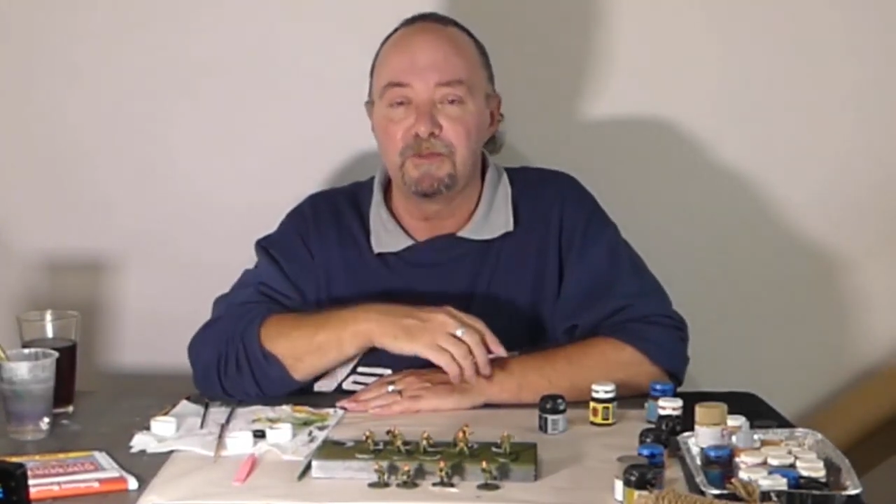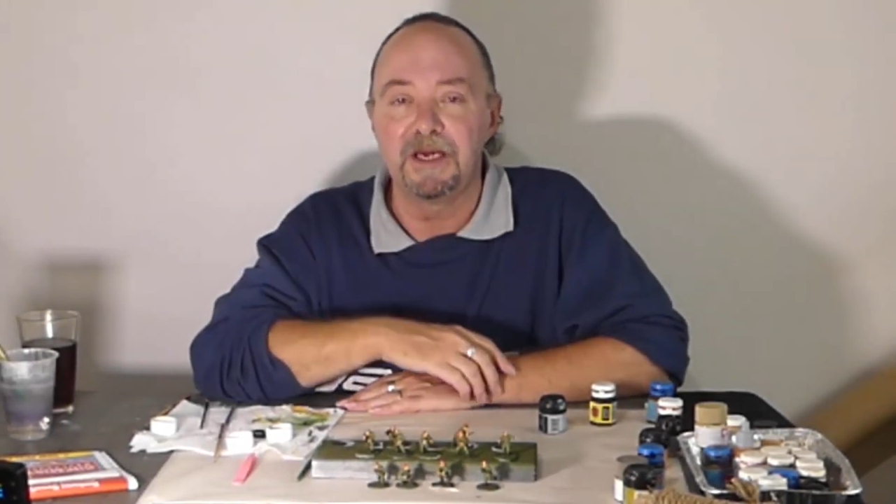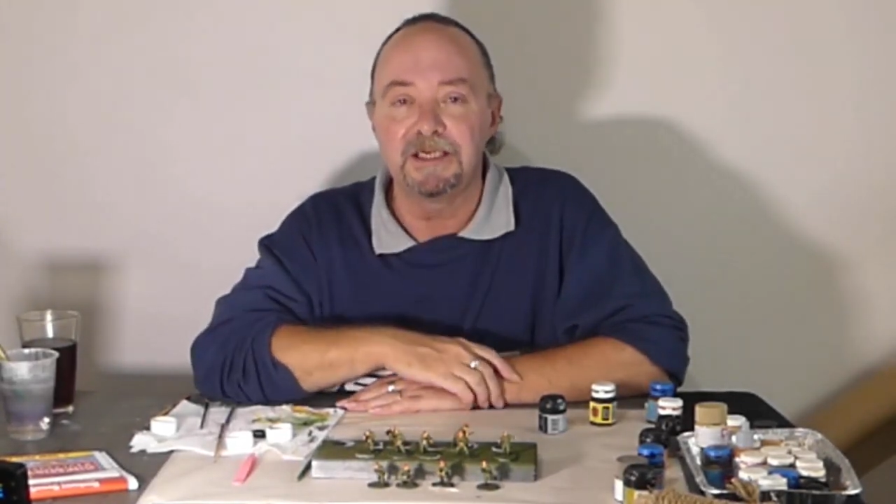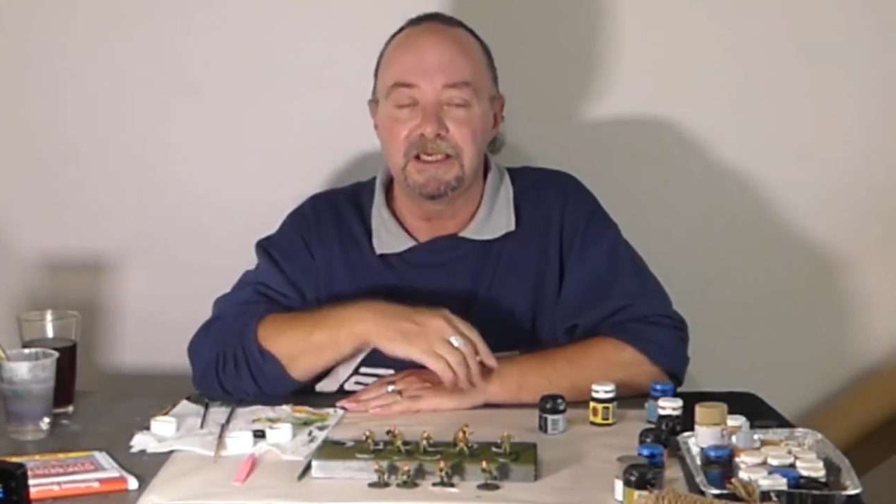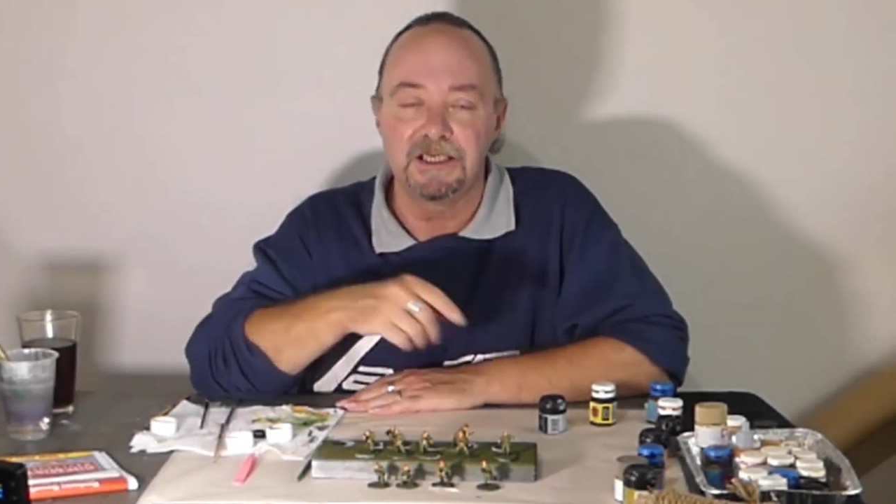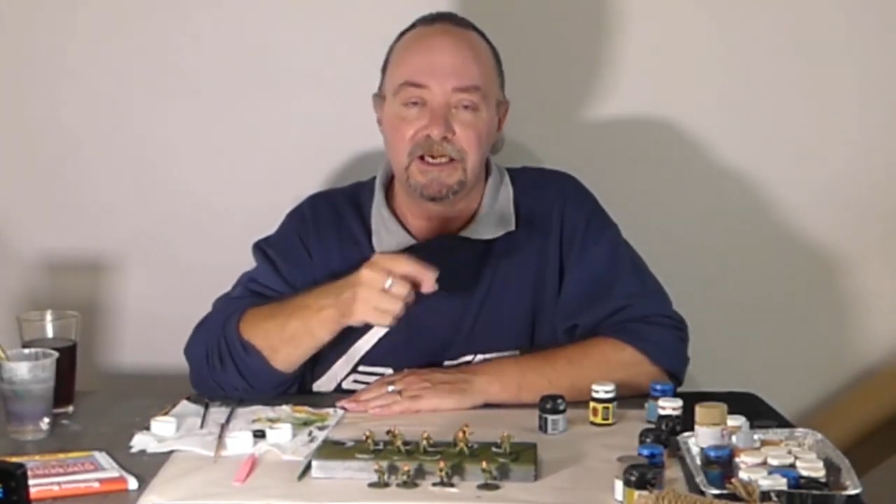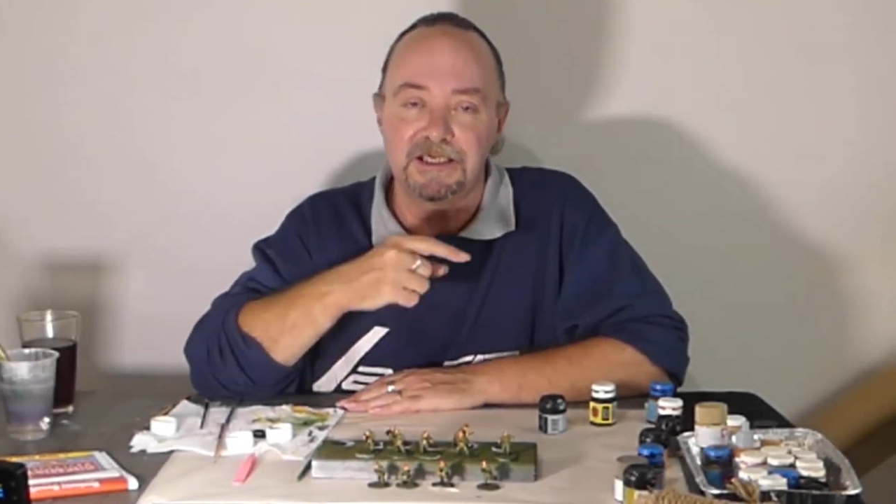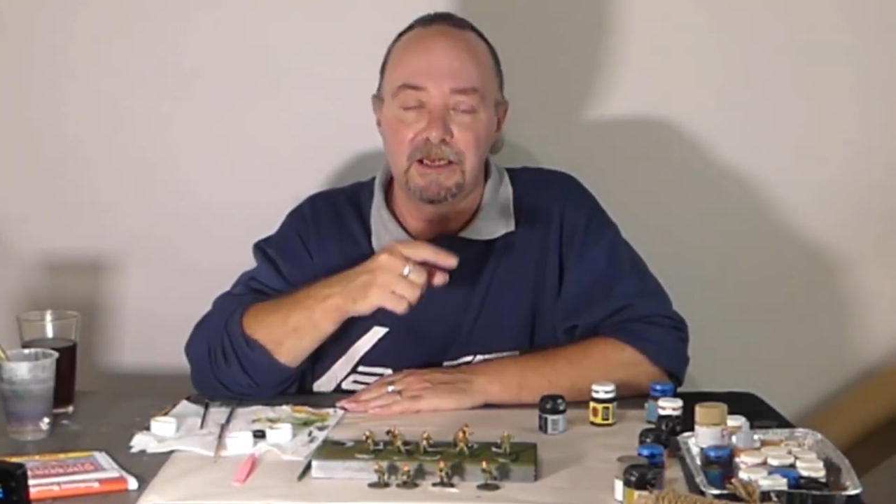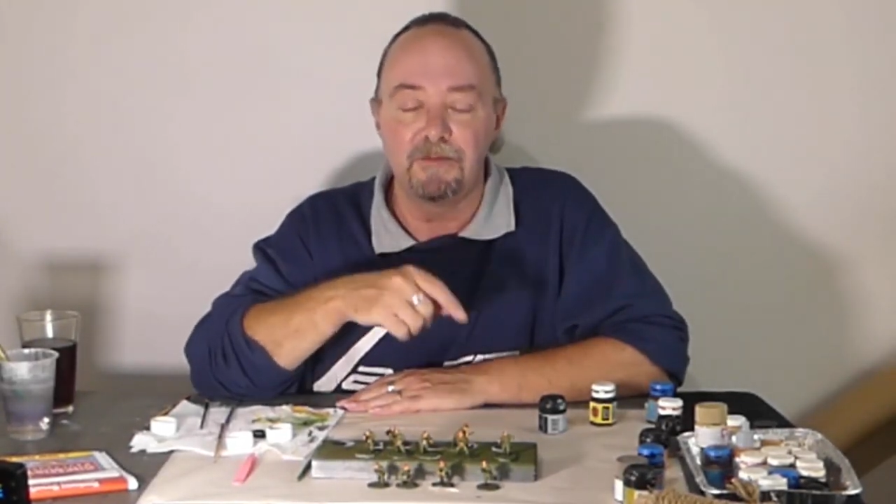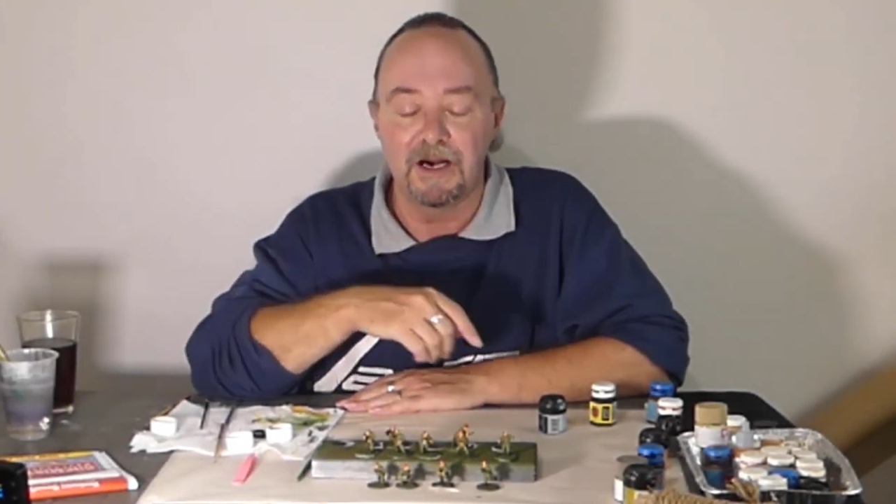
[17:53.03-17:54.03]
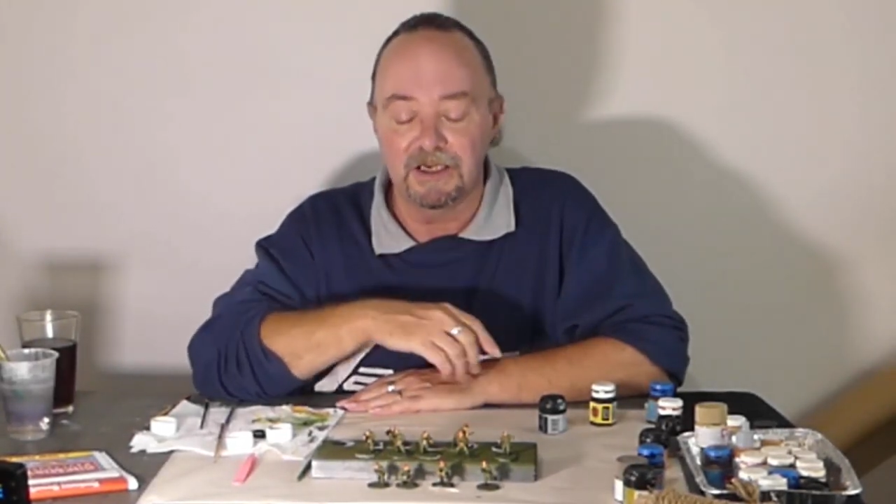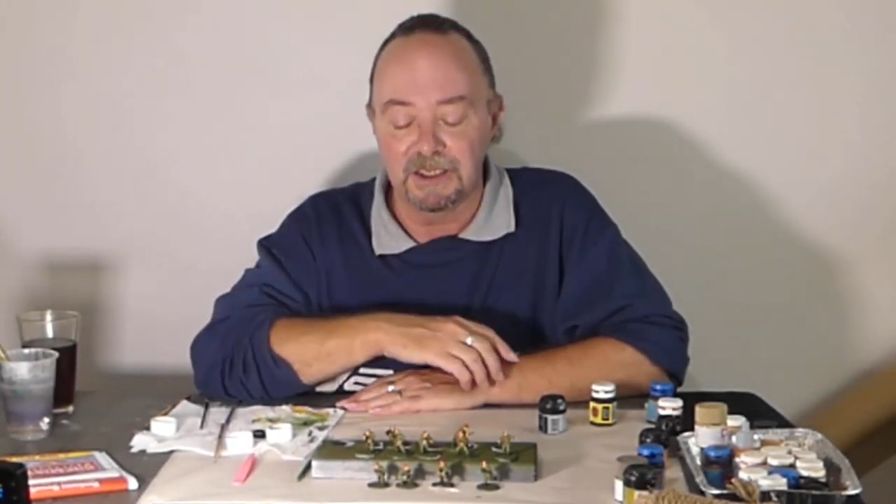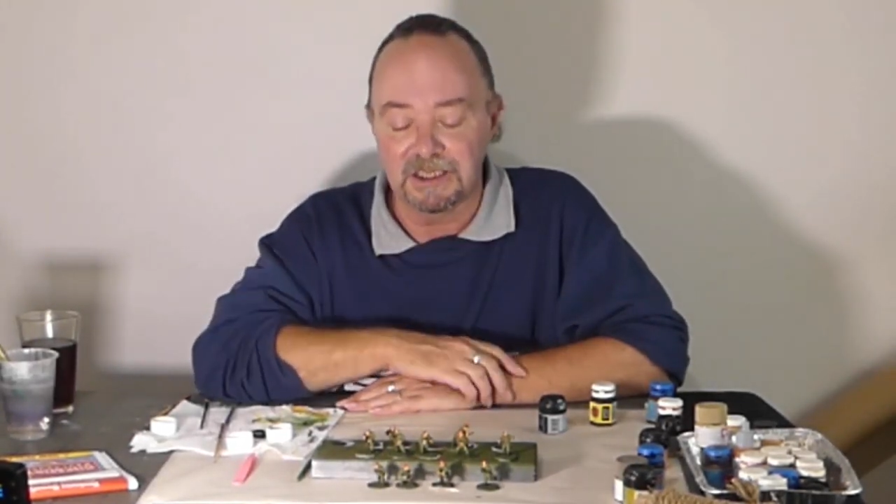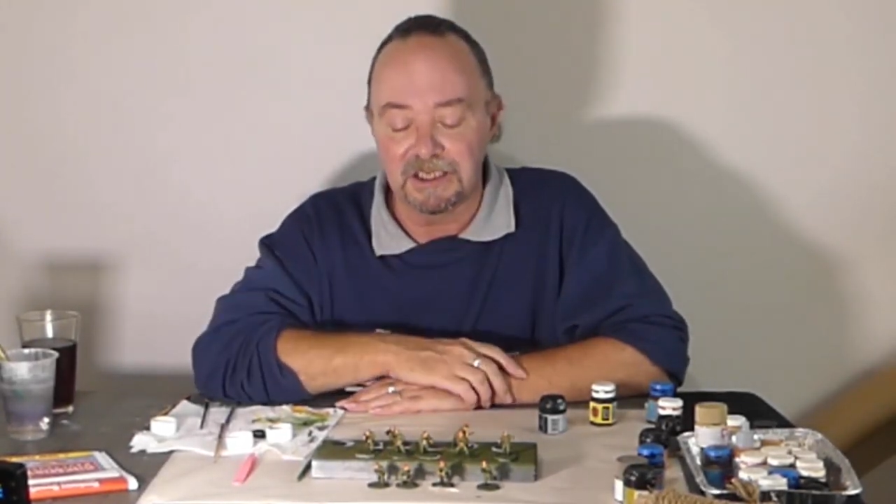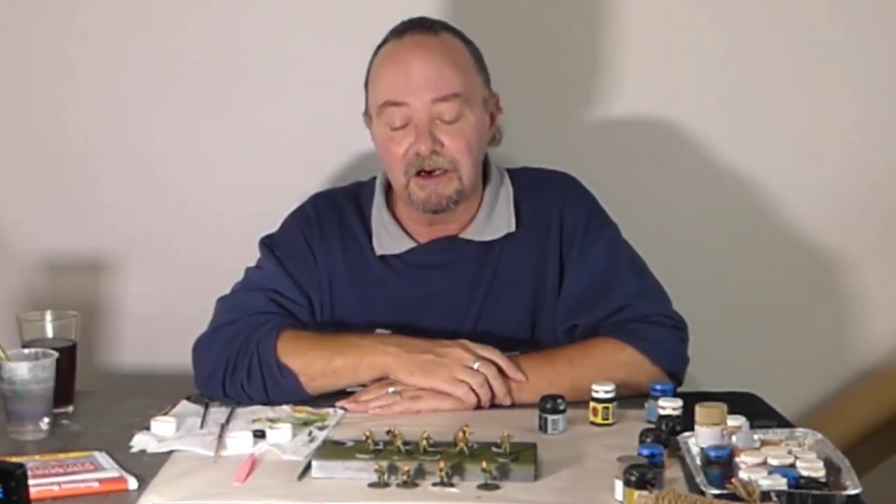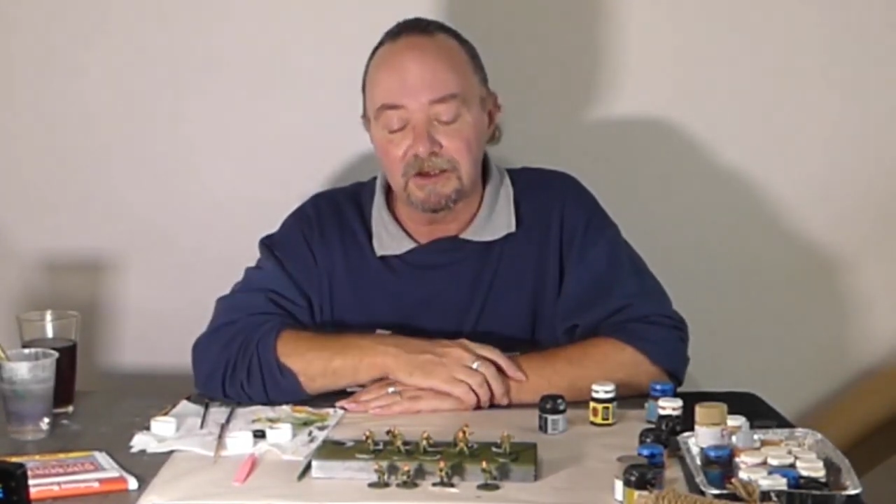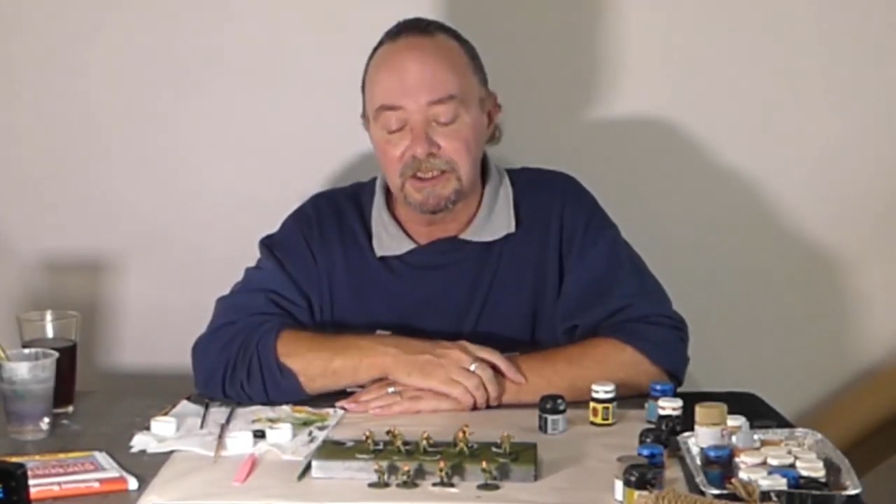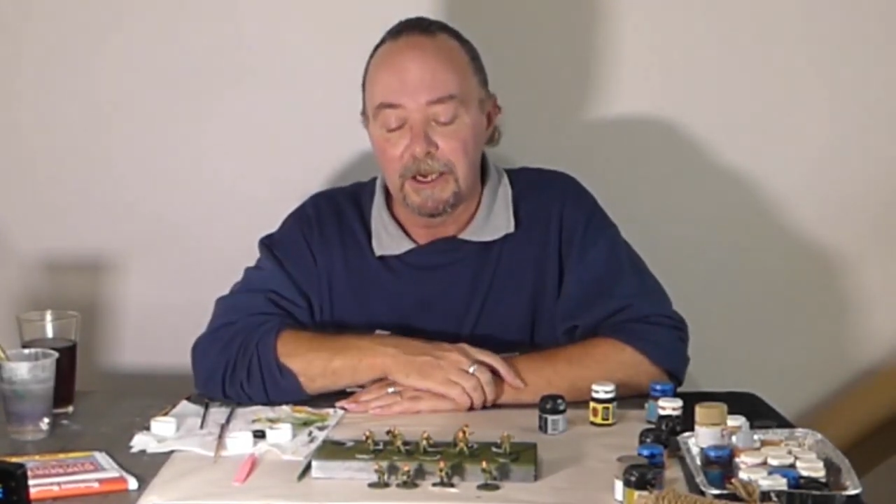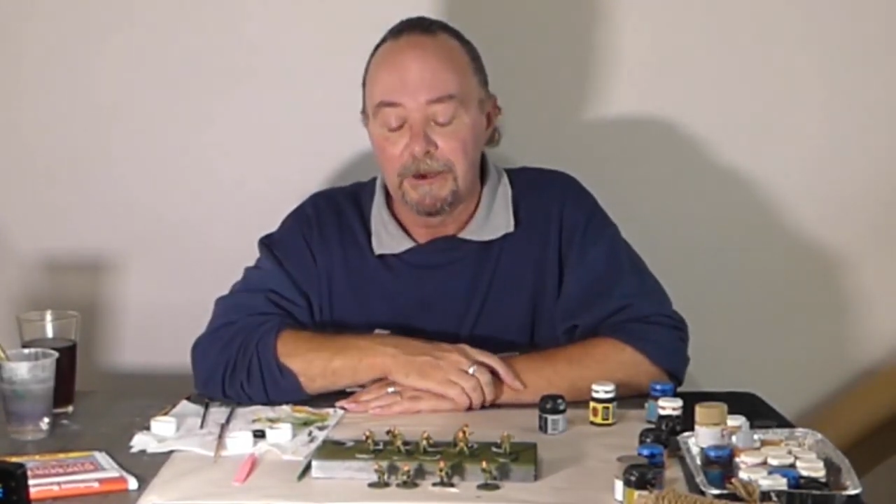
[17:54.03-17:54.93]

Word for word: painting that I said back at the start.